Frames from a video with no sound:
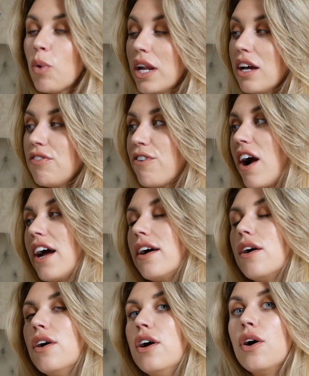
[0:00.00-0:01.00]
when I
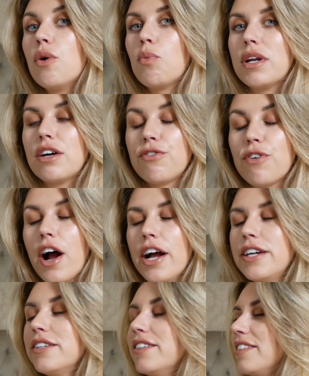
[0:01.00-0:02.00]
fry, when I fry,